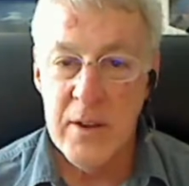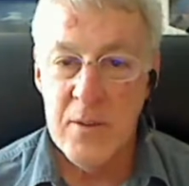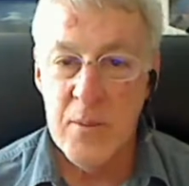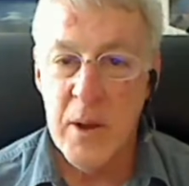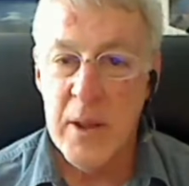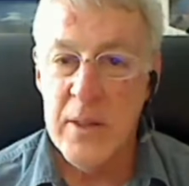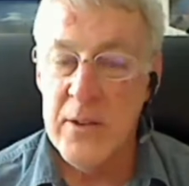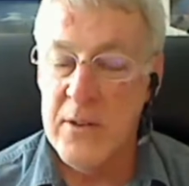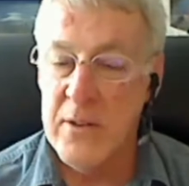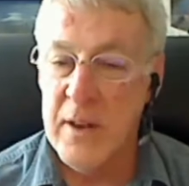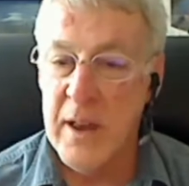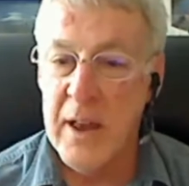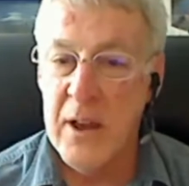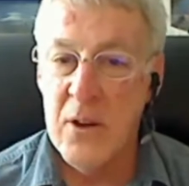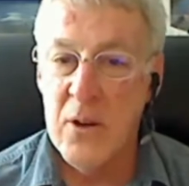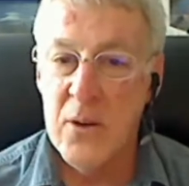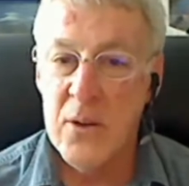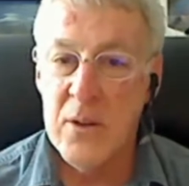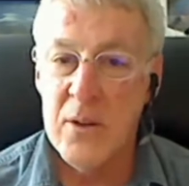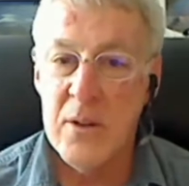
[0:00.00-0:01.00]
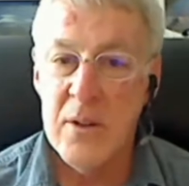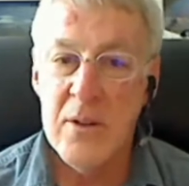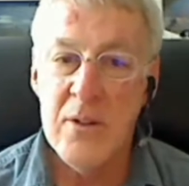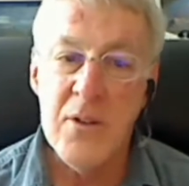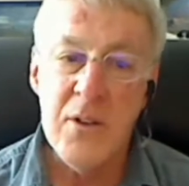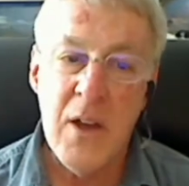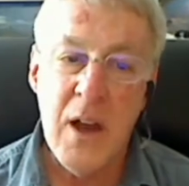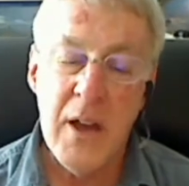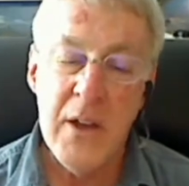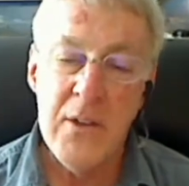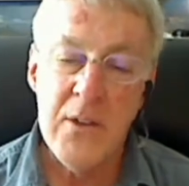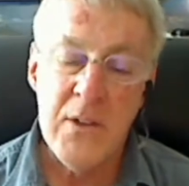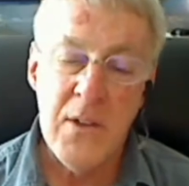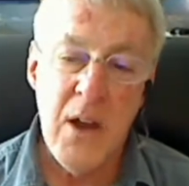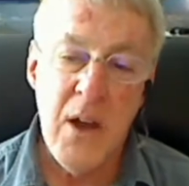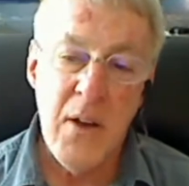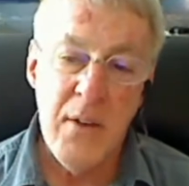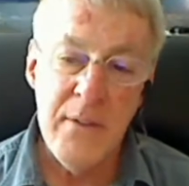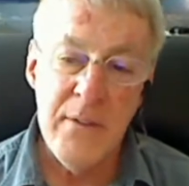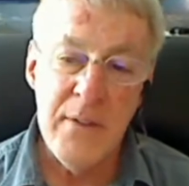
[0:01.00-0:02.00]
the scale, size
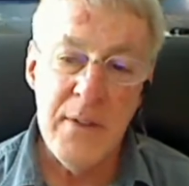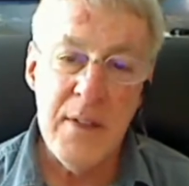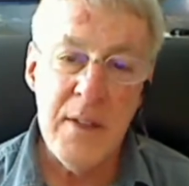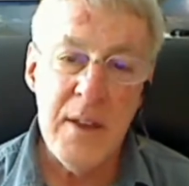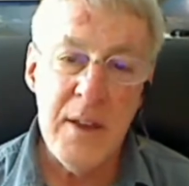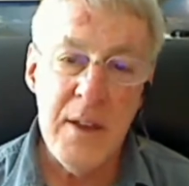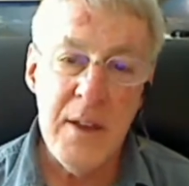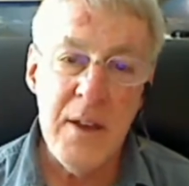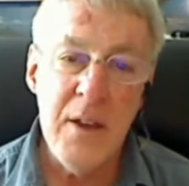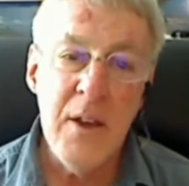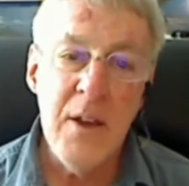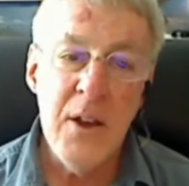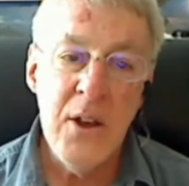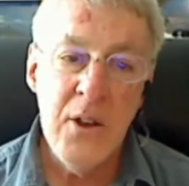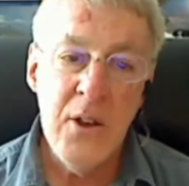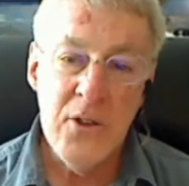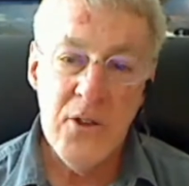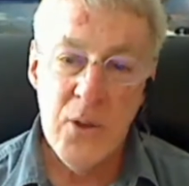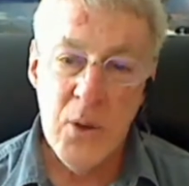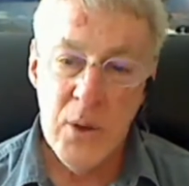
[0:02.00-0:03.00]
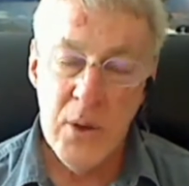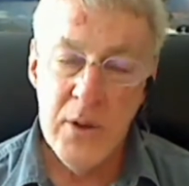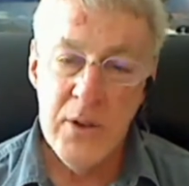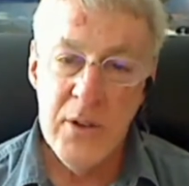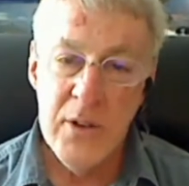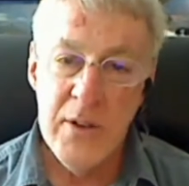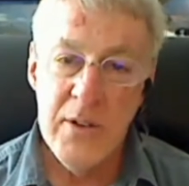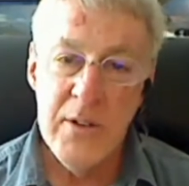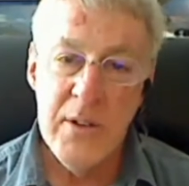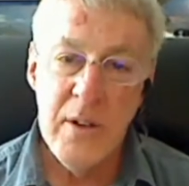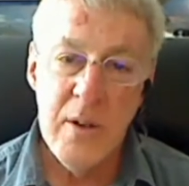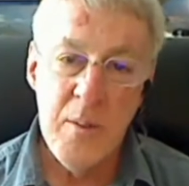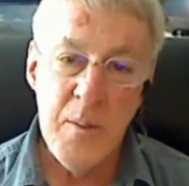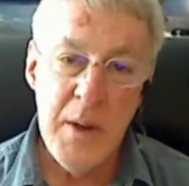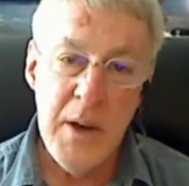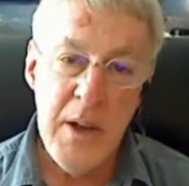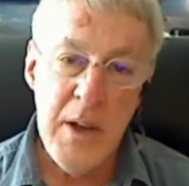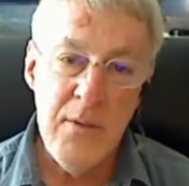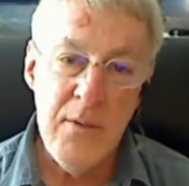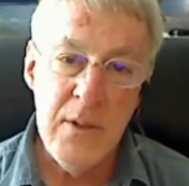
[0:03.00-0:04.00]
of the solar system, and
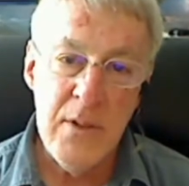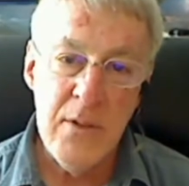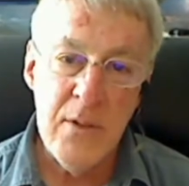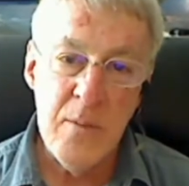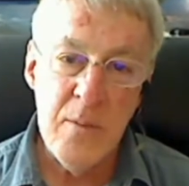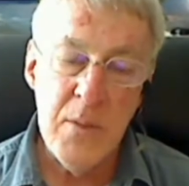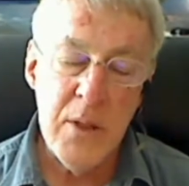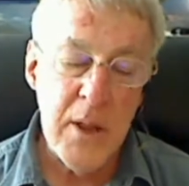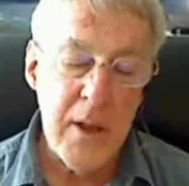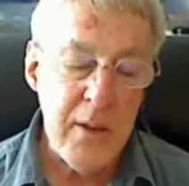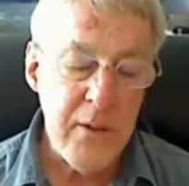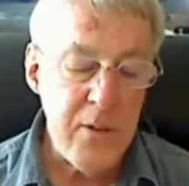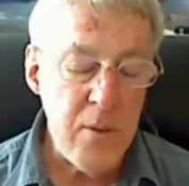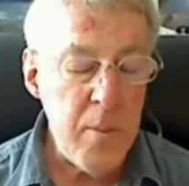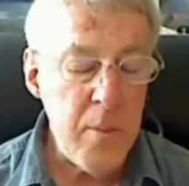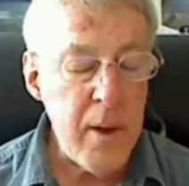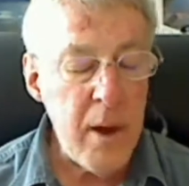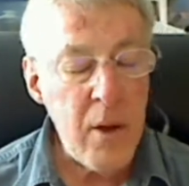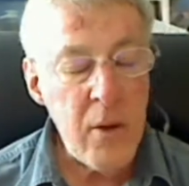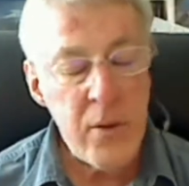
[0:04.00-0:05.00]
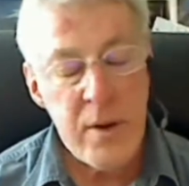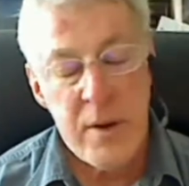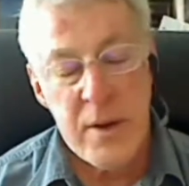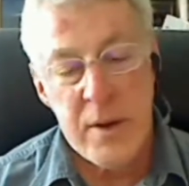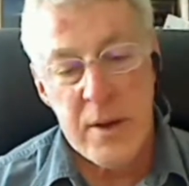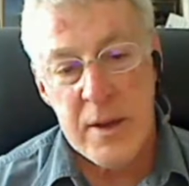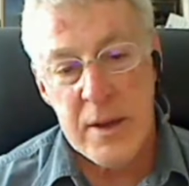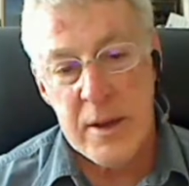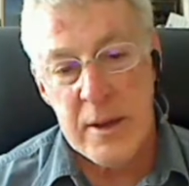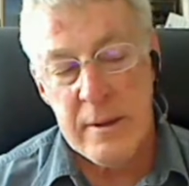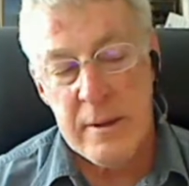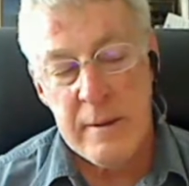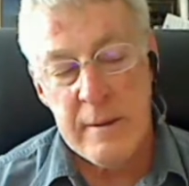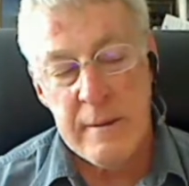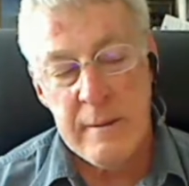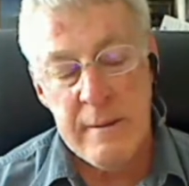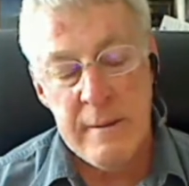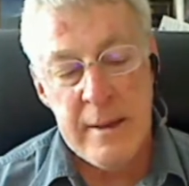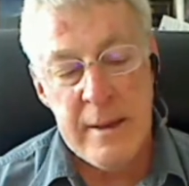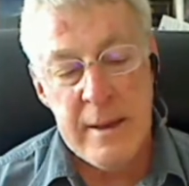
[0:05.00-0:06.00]
even some things about the
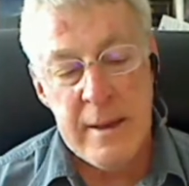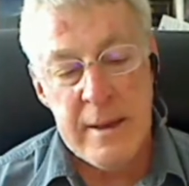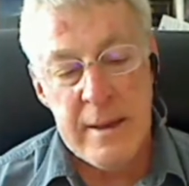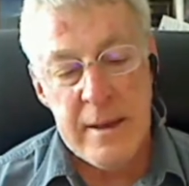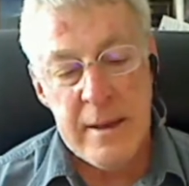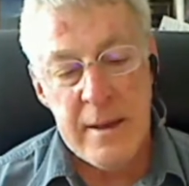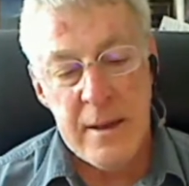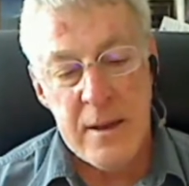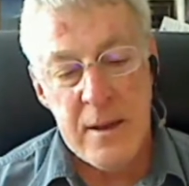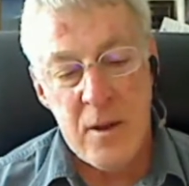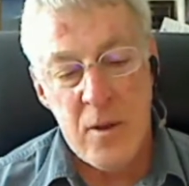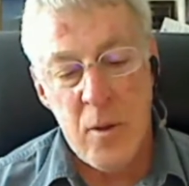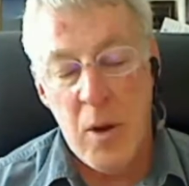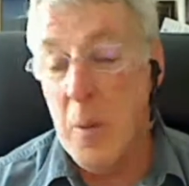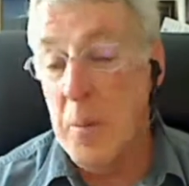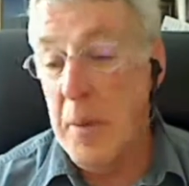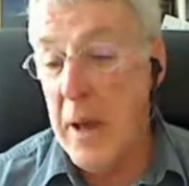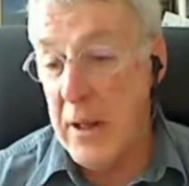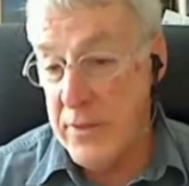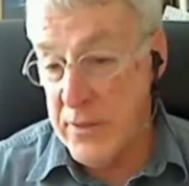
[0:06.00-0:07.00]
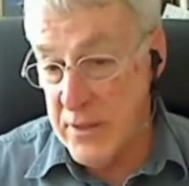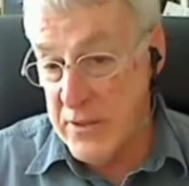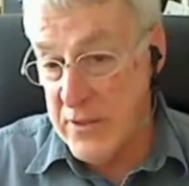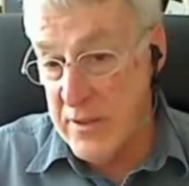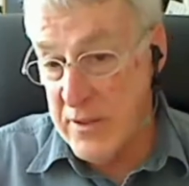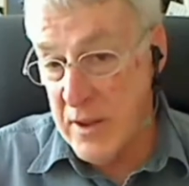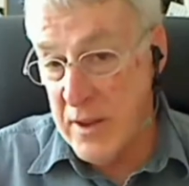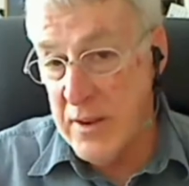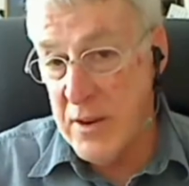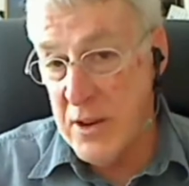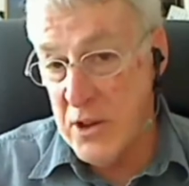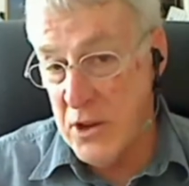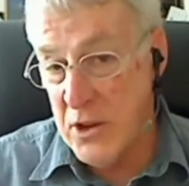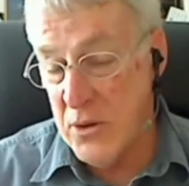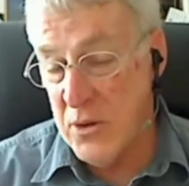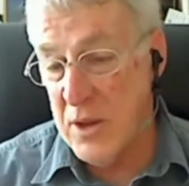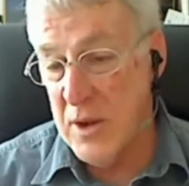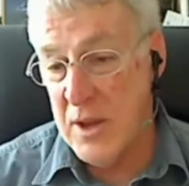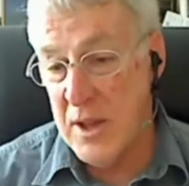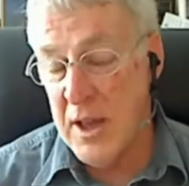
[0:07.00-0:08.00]
sun that you
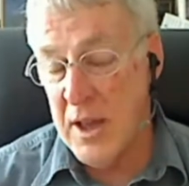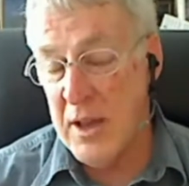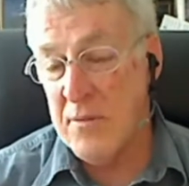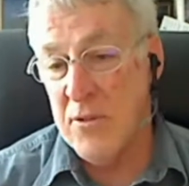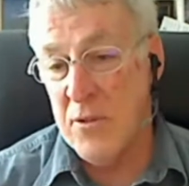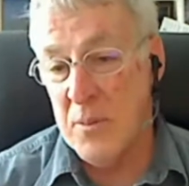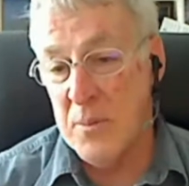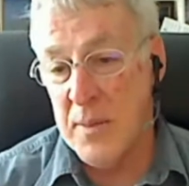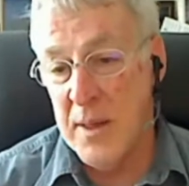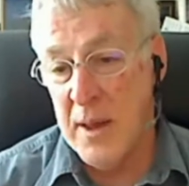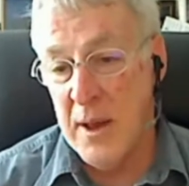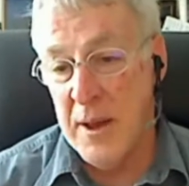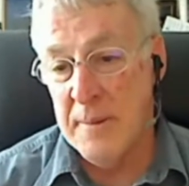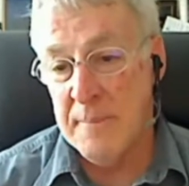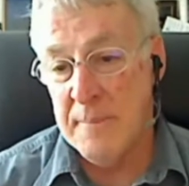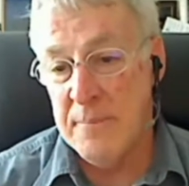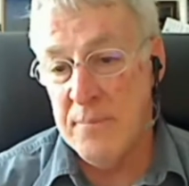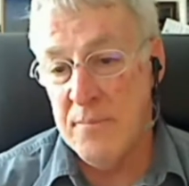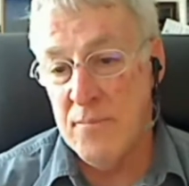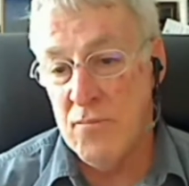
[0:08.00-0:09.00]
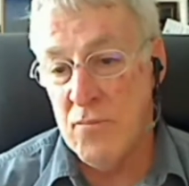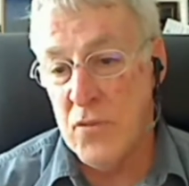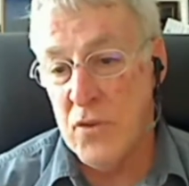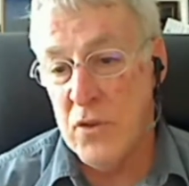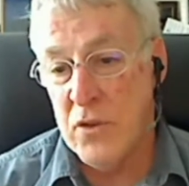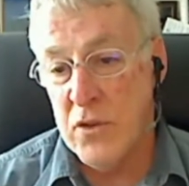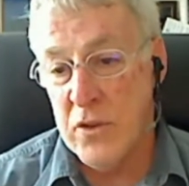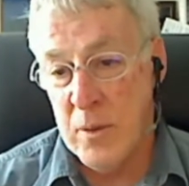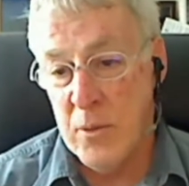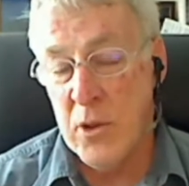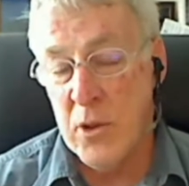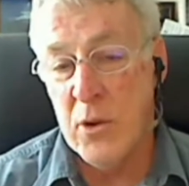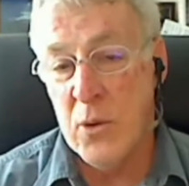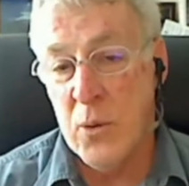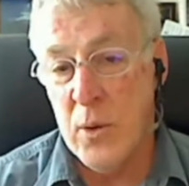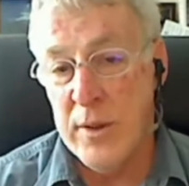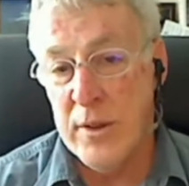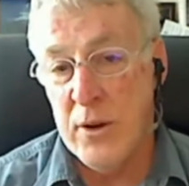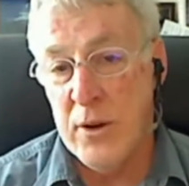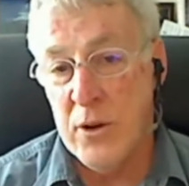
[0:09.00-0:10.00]
can get from that, similar to what
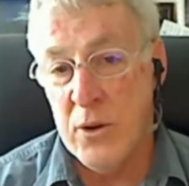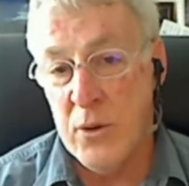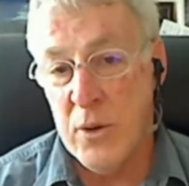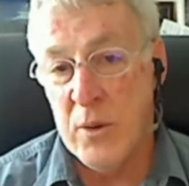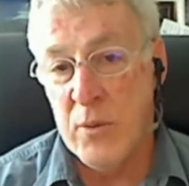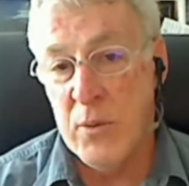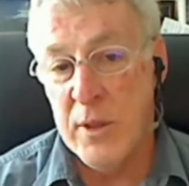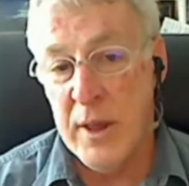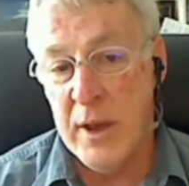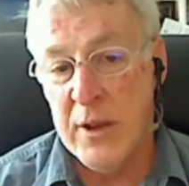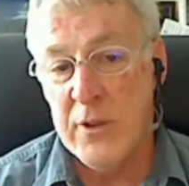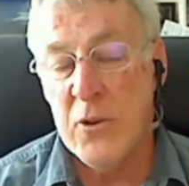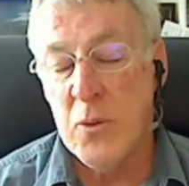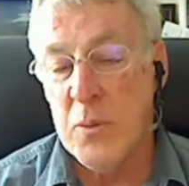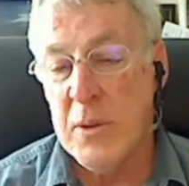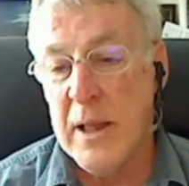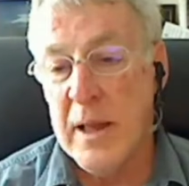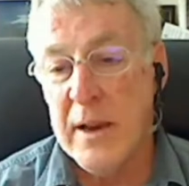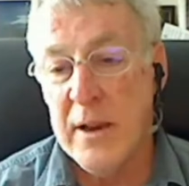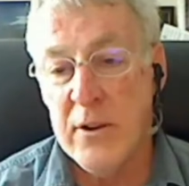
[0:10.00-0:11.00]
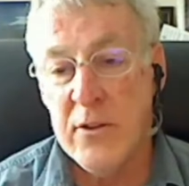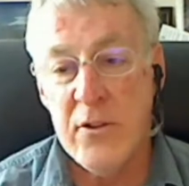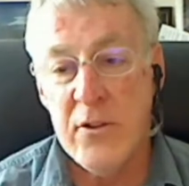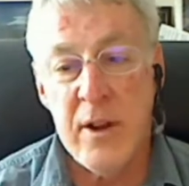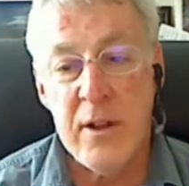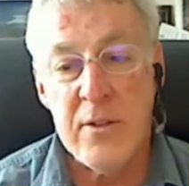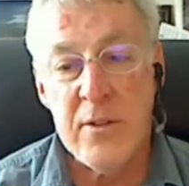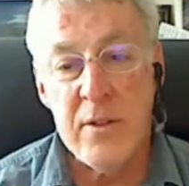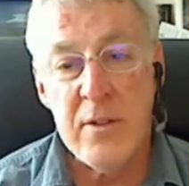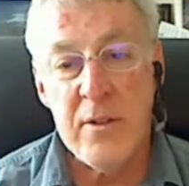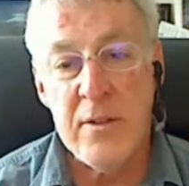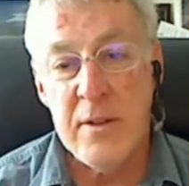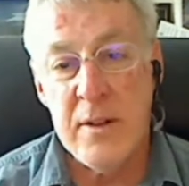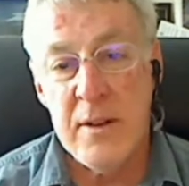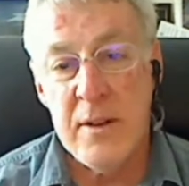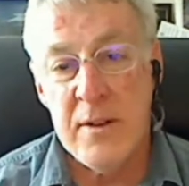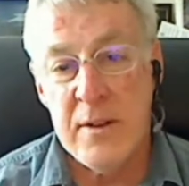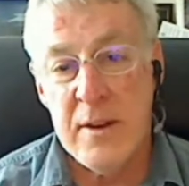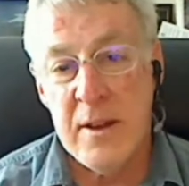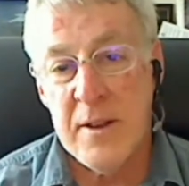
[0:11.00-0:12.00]
they're doing with exoplanet transits these days.